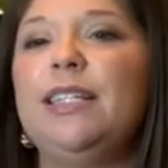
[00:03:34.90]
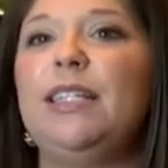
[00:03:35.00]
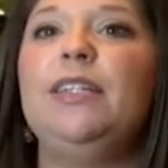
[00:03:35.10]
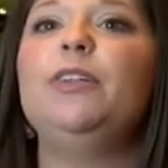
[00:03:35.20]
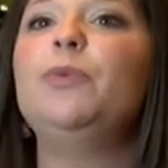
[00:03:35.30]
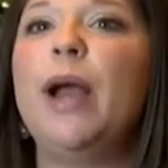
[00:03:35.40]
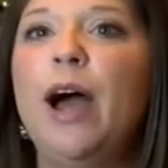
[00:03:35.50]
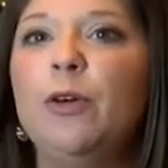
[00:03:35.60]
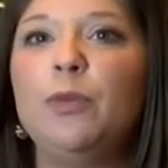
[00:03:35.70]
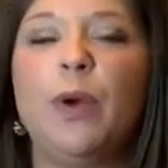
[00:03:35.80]
into
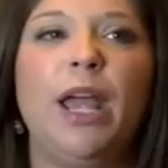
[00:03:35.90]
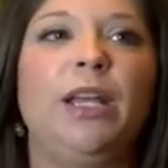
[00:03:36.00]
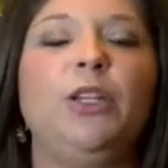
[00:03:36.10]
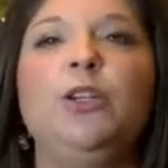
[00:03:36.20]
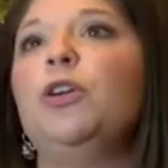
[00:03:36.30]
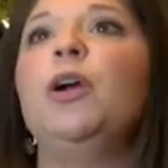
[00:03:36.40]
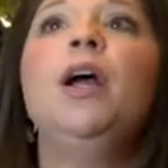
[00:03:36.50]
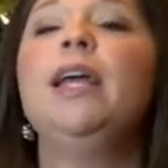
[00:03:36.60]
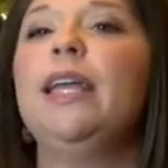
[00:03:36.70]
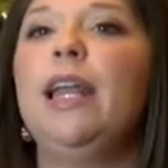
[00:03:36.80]
year-round when you're
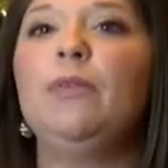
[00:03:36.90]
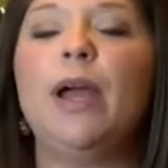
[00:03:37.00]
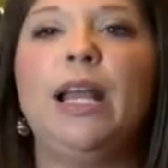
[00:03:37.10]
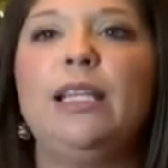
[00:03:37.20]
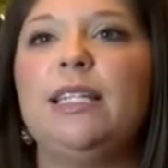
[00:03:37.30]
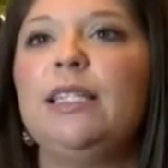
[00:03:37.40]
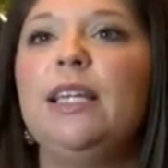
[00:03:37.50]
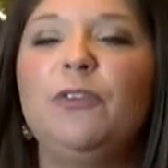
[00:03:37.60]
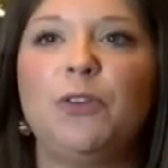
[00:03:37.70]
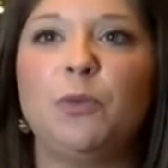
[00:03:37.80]
getting ready to
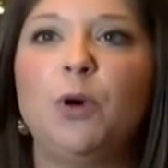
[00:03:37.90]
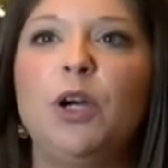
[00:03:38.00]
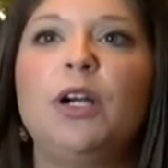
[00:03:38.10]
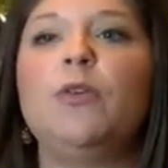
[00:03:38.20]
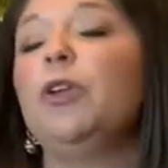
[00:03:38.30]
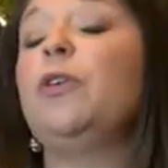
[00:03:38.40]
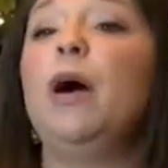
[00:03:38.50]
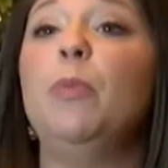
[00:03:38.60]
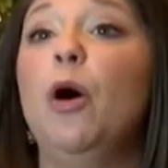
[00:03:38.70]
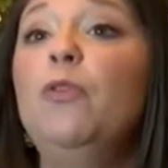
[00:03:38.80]
leave for work, or you
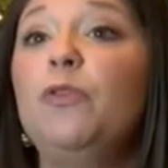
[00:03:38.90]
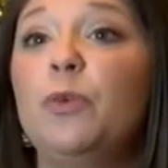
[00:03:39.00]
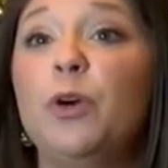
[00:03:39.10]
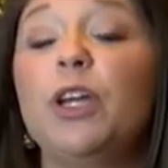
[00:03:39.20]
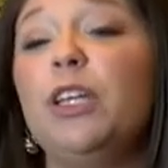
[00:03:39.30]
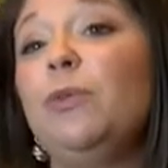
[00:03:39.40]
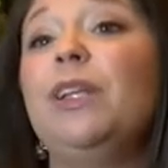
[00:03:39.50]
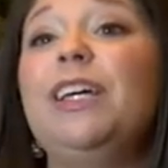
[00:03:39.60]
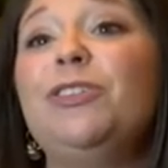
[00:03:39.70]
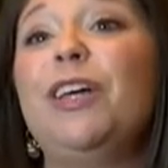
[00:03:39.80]
come home from work and you
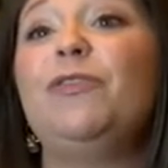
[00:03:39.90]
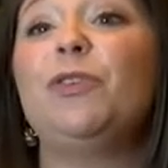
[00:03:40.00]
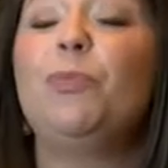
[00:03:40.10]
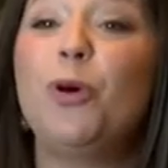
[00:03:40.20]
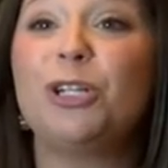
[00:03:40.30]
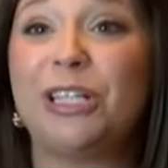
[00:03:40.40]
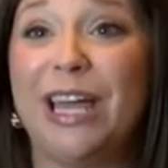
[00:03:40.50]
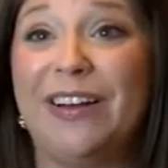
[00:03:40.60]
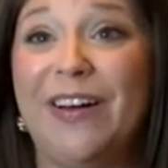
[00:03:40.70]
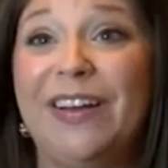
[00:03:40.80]
realize you left your porch
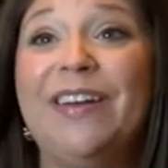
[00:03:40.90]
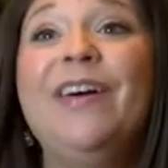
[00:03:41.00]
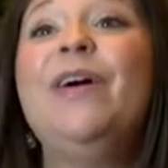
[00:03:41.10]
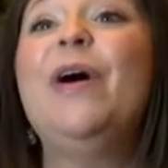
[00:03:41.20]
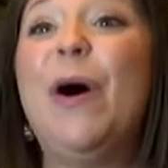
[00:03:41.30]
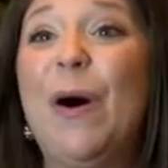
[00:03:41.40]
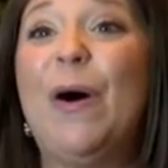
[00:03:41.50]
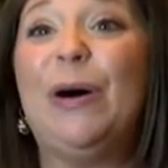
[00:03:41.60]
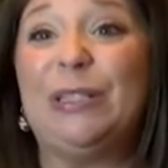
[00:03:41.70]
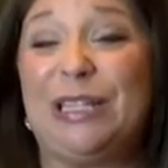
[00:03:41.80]
light on
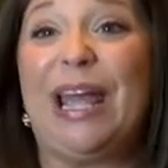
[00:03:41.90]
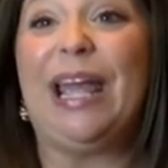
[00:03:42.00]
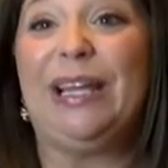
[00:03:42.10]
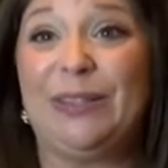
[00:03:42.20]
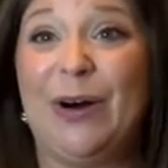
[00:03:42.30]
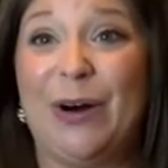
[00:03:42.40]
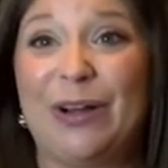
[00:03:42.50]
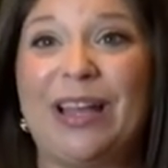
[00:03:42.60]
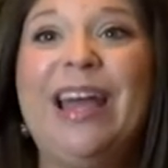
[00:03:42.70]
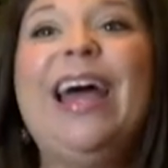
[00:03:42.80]
all day
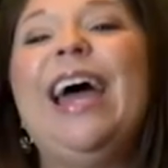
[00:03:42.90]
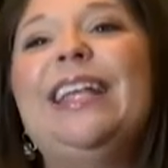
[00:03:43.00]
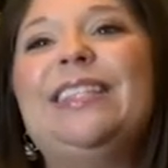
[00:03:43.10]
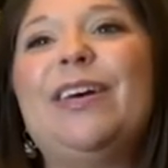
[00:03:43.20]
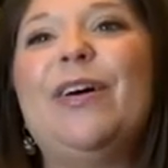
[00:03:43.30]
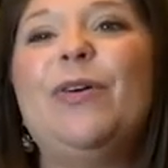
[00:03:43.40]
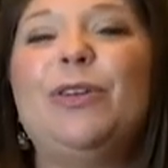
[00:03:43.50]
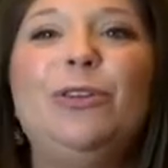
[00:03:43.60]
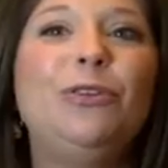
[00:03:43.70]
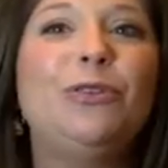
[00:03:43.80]
long. And so
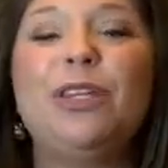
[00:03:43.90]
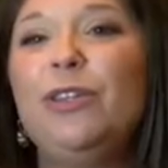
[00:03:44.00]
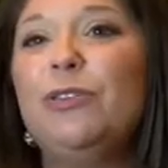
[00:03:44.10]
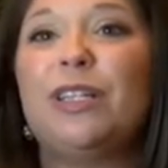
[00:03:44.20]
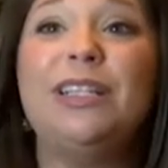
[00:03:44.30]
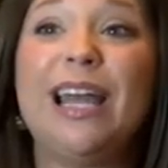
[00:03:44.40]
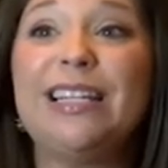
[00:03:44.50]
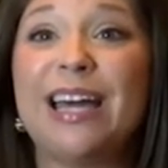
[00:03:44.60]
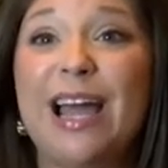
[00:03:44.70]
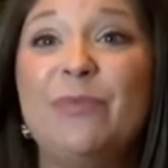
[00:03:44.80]
you can use a
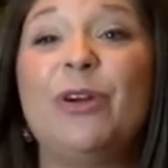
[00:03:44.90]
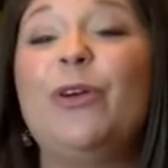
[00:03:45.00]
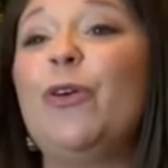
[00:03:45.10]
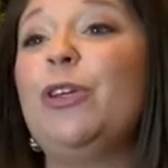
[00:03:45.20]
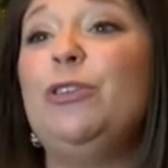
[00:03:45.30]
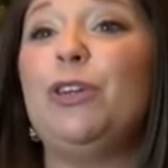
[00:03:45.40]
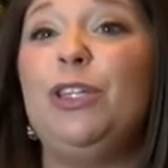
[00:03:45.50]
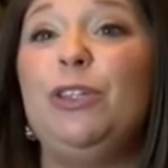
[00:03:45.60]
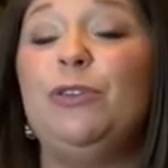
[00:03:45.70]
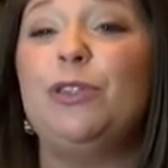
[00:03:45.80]
light timer, or you
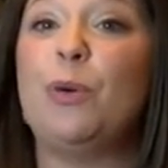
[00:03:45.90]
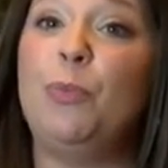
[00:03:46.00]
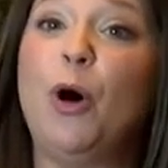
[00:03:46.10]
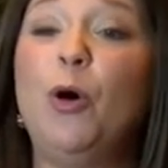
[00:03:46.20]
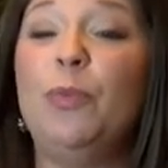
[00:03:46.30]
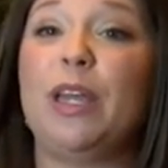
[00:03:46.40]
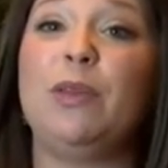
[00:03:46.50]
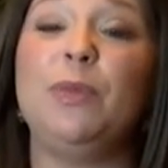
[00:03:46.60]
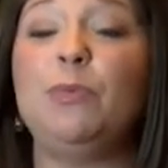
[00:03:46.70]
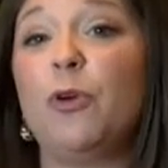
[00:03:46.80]
can use a bulb that
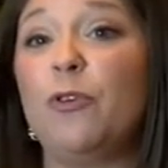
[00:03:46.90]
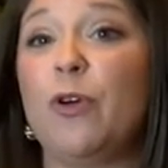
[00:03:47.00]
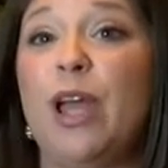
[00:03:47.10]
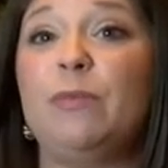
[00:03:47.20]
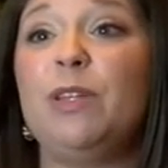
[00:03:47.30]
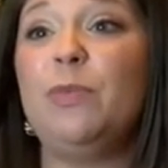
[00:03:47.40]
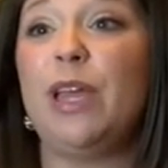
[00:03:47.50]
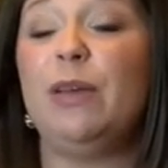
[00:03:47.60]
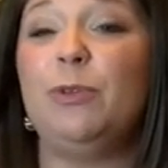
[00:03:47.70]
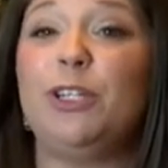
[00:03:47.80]
can be programmed to
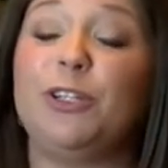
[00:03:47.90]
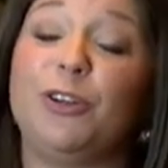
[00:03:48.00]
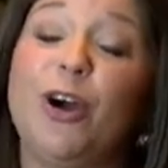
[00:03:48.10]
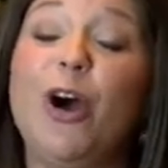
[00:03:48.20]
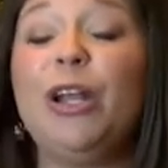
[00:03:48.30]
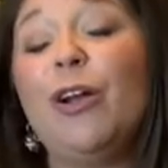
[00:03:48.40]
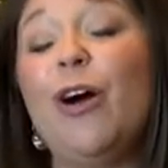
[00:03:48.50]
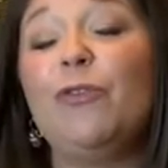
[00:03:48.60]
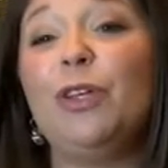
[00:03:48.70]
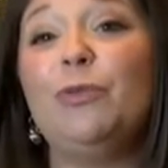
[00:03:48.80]
be able to turn on and
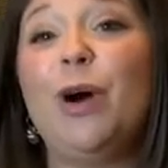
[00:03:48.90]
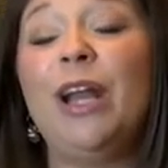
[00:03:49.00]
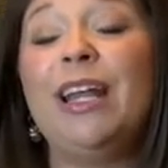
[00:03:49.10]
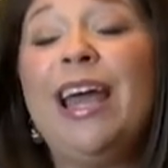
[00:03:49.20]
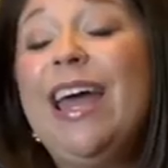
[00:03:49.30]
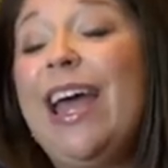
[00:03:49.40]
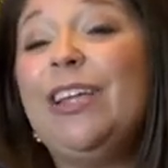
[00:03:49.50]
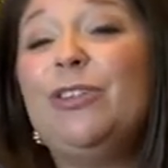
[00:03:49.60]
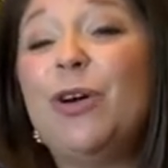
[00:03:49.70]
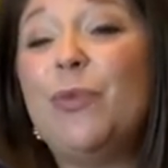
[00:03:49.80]
off when you want it,
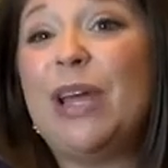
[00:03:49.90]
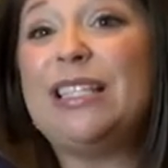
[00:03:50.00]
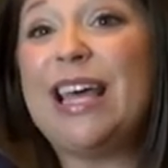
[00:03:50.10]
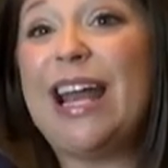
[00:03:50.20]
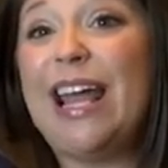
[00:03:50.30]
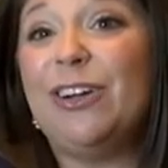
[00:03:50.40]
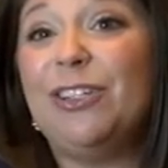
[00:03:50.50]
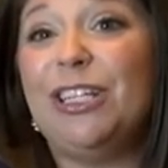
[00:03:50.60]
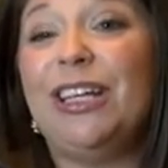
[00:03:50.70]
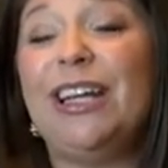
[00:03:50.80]
and you don't waste that
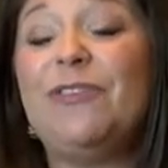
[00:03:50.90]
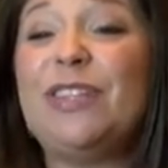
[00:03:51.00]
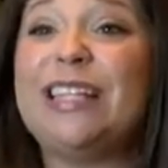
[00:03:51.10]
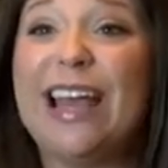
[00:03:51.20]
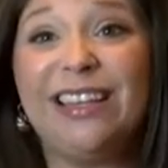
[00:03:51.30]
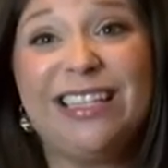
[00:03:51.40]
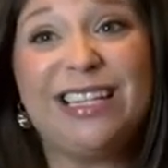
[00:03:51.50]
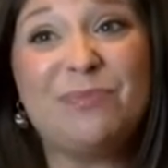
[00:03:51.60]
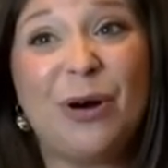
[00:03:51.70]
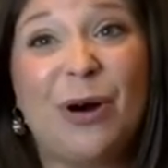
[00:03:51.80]
energy. And if it's an
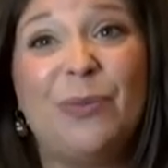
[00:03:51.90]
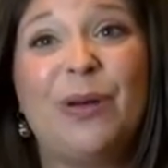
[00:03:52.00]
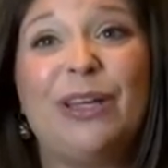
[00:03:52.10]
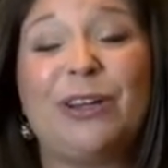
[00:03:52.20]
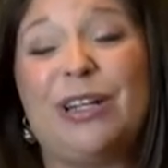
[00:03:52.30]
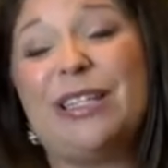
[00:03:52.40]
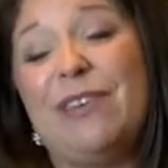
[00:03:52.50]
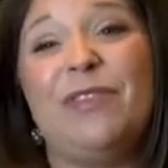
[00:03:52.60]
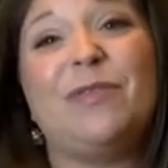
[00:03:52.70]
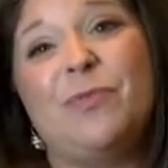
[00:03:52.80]
LED bulb, you're going to
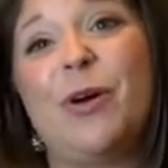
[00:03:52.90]
save even